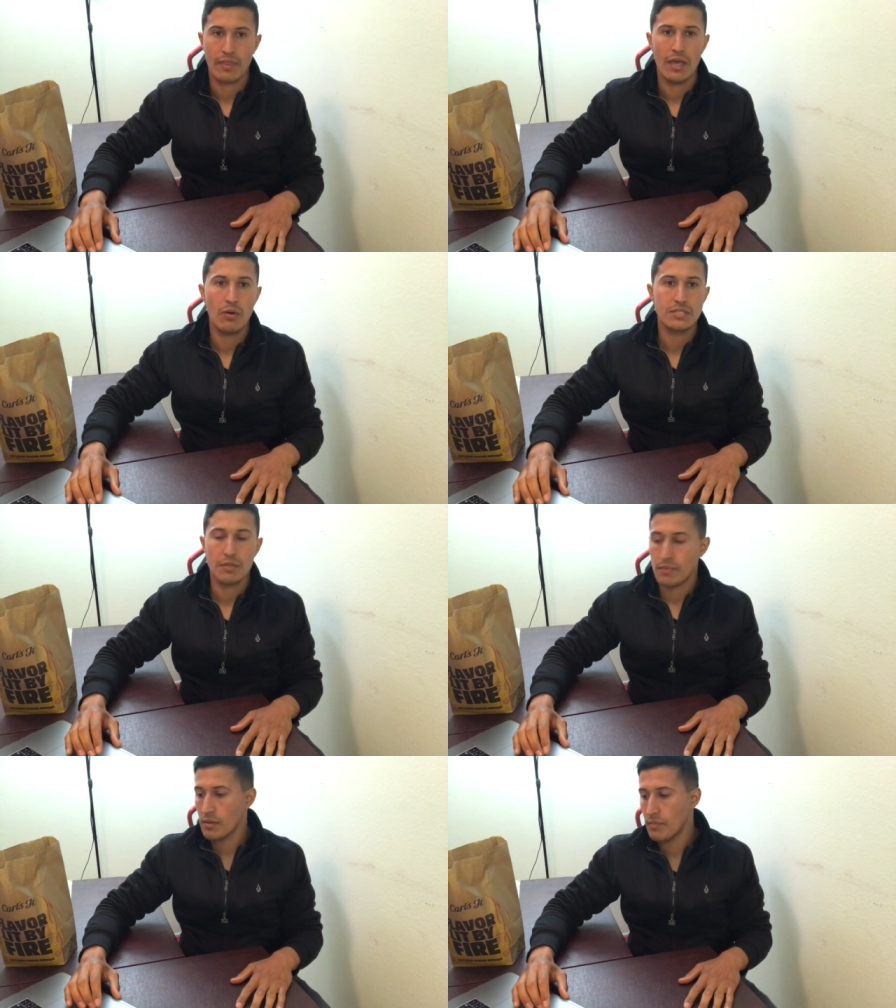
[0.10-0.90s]
Hey, what's
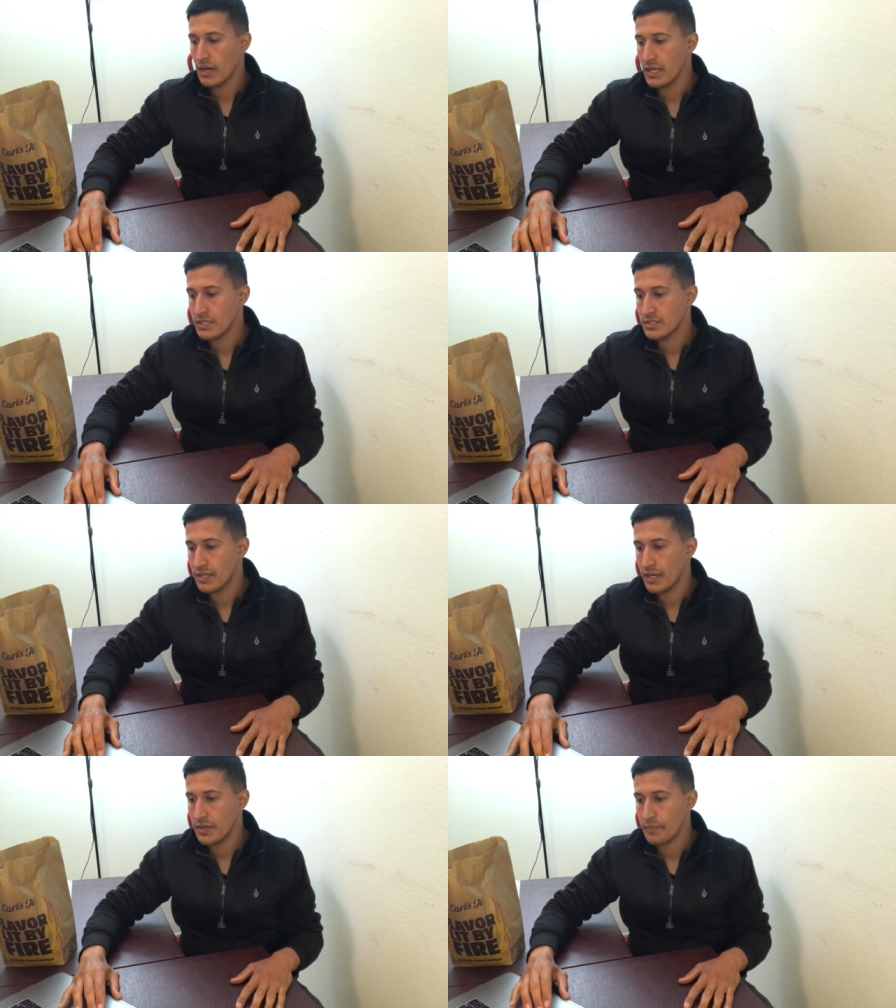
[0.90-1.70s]
up everybody?
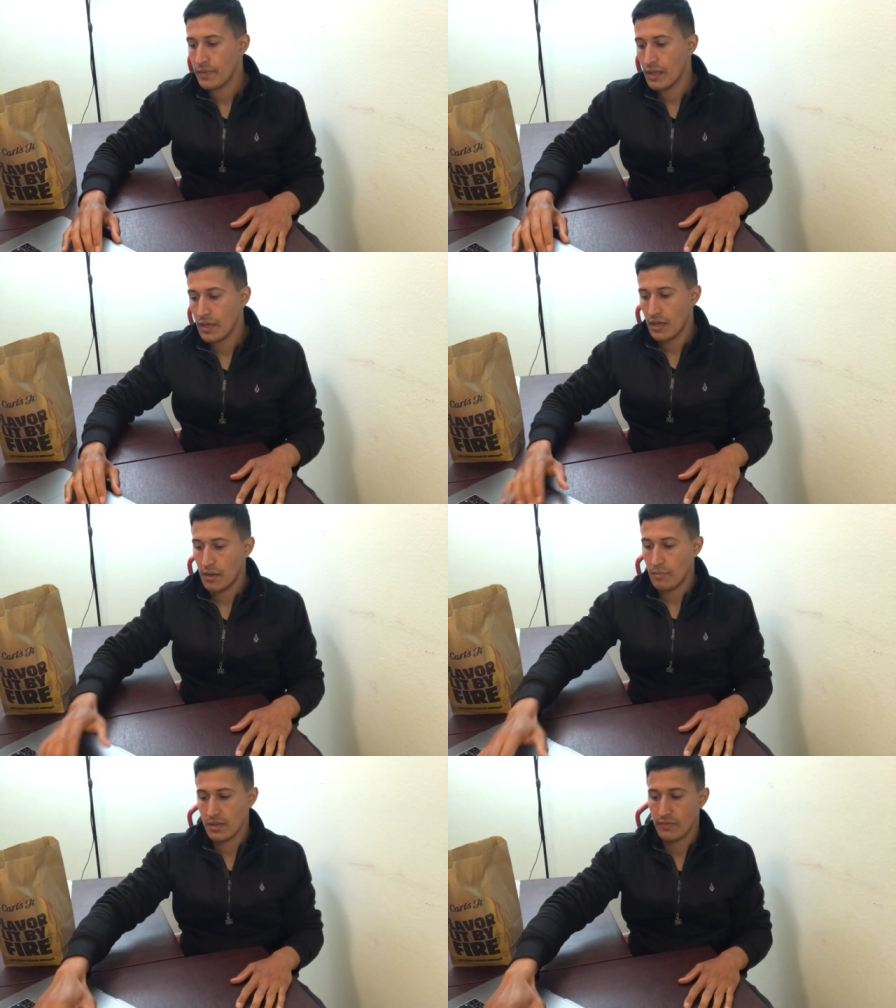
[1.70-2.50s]
Today,
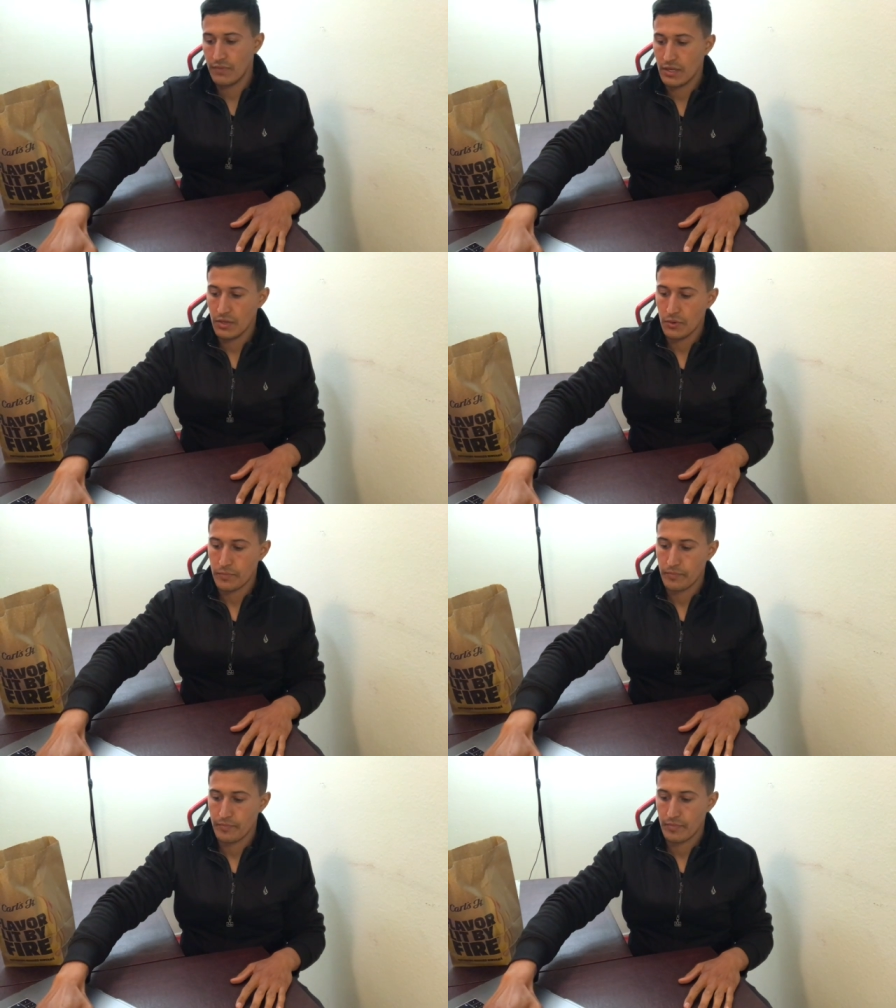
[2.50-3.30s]
i make a video
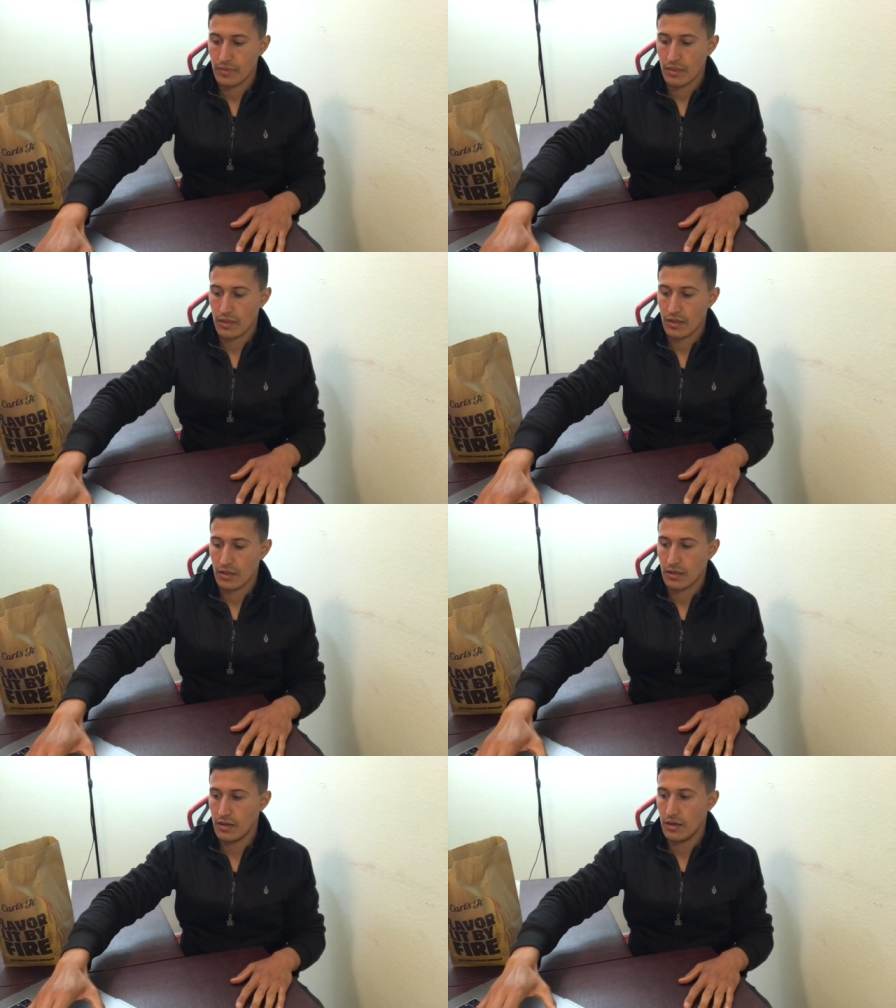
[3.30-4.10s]

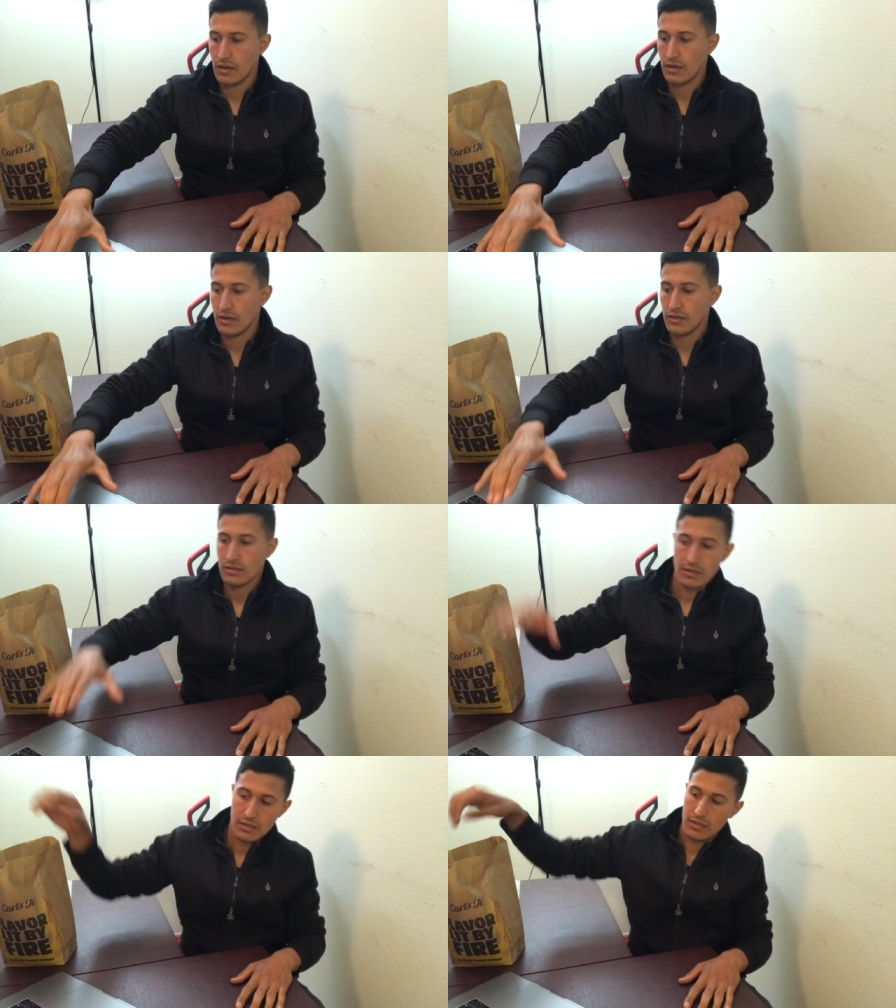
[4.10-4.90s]
on